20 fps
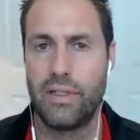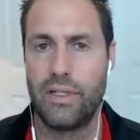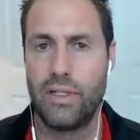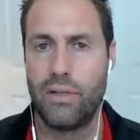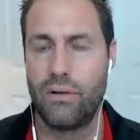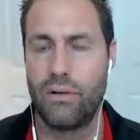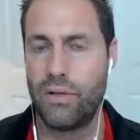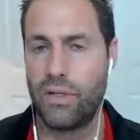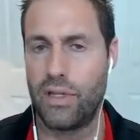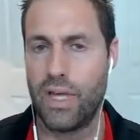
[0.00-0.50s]

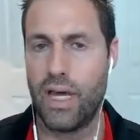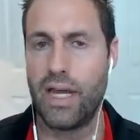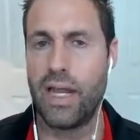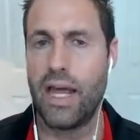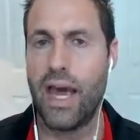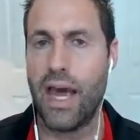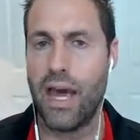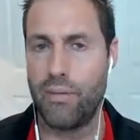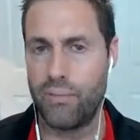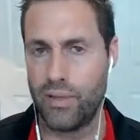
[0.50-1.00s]
That
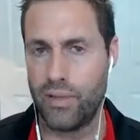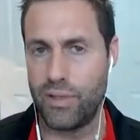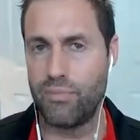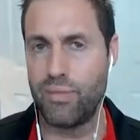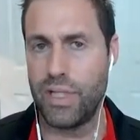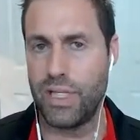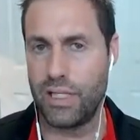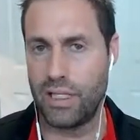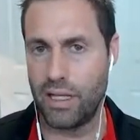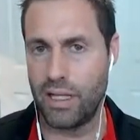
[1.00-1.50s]
happened
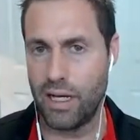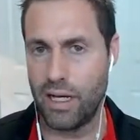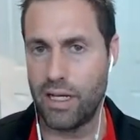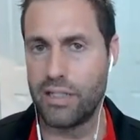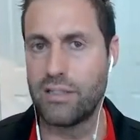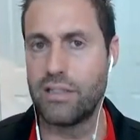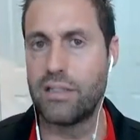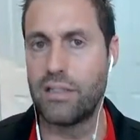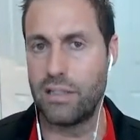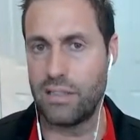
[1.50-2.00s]

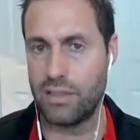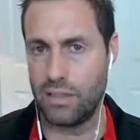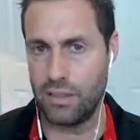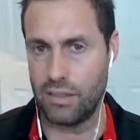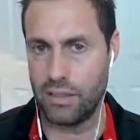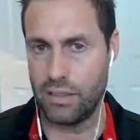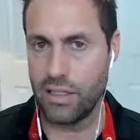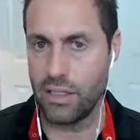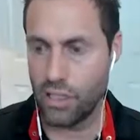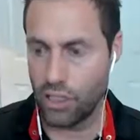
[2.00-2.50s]
because
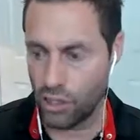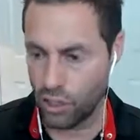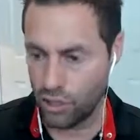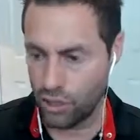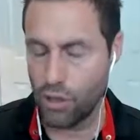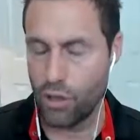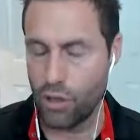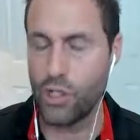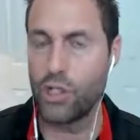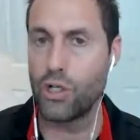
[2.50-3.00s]

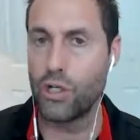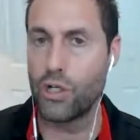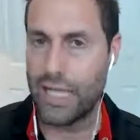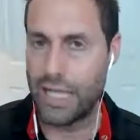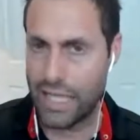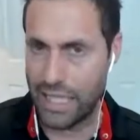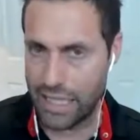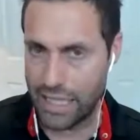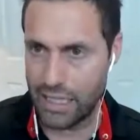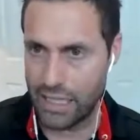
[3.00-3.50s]
you're
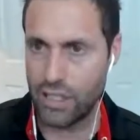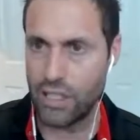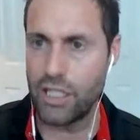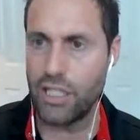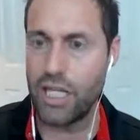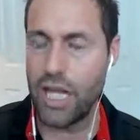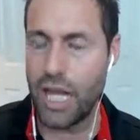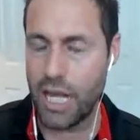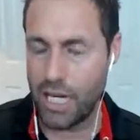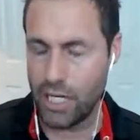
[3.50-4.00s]
in the
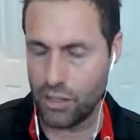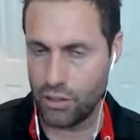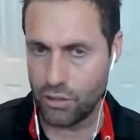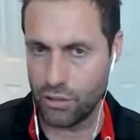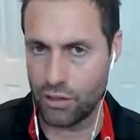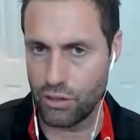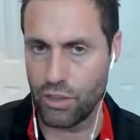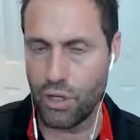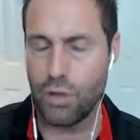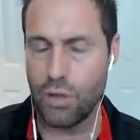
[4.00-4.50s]
danger
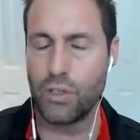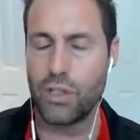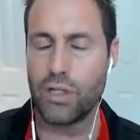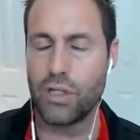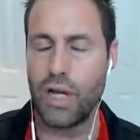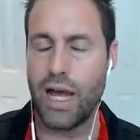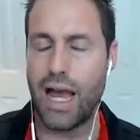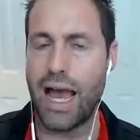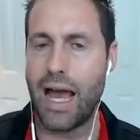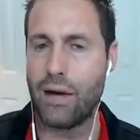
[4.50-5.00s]
zone. You're
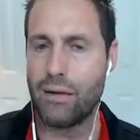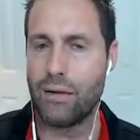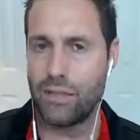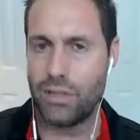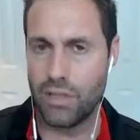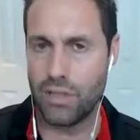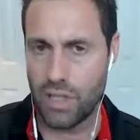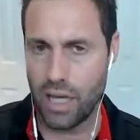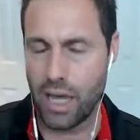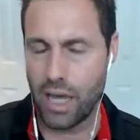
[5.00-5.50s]

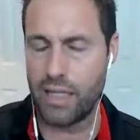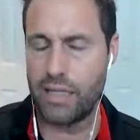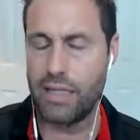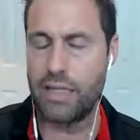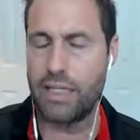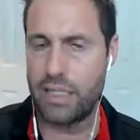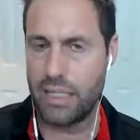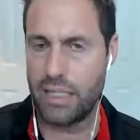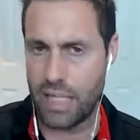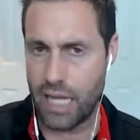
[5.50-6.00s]
outside the
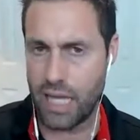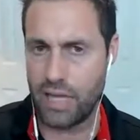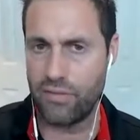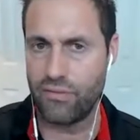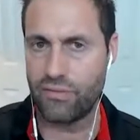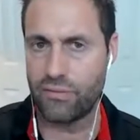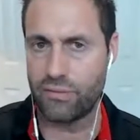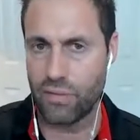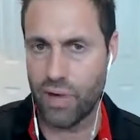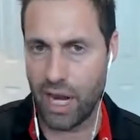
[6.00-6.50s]
safe
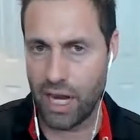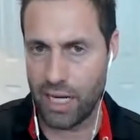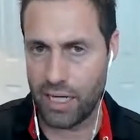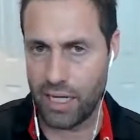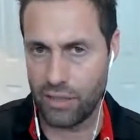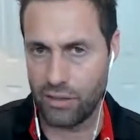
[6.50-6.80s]
range.